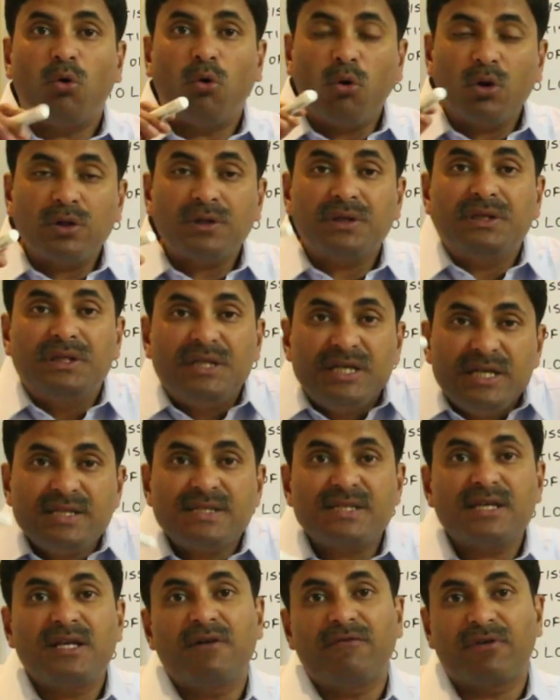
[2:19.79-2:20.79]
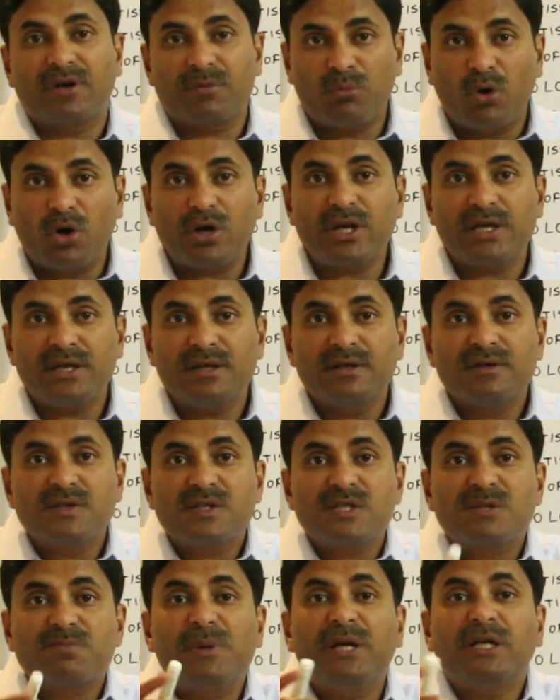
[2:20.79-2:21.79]
All these in our body
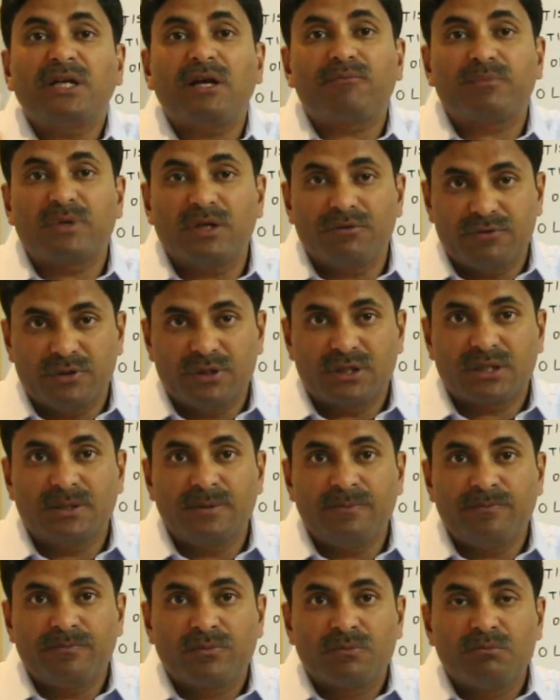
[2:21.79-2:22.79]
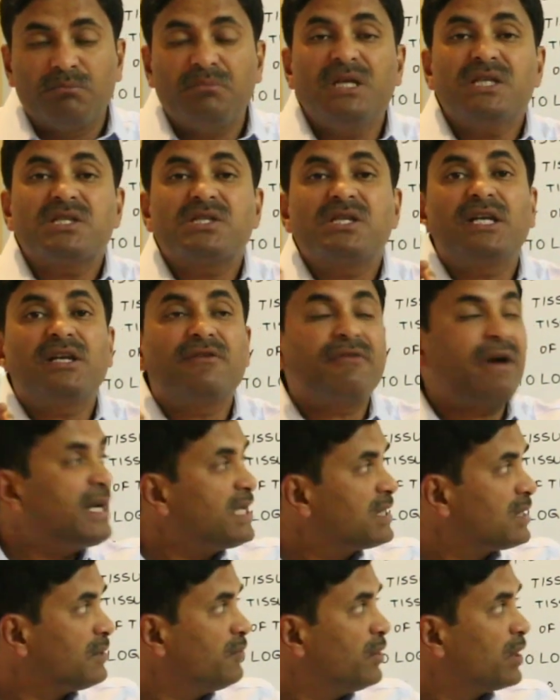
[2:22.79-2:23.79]
split up the work, means they
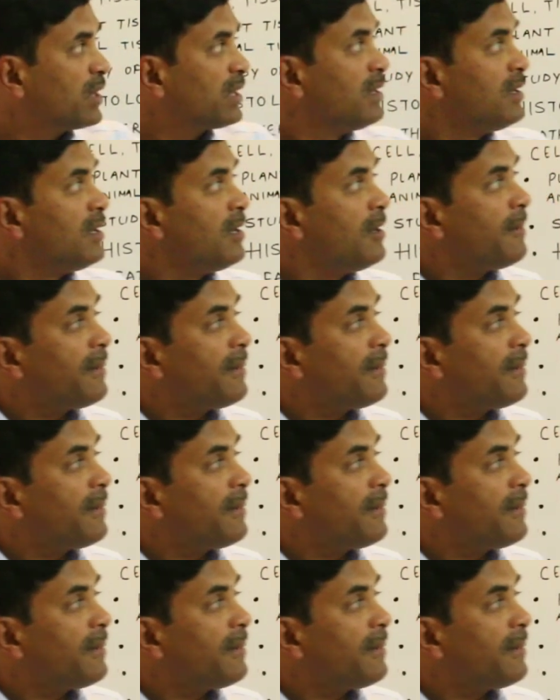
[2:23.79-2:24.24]
divide the work.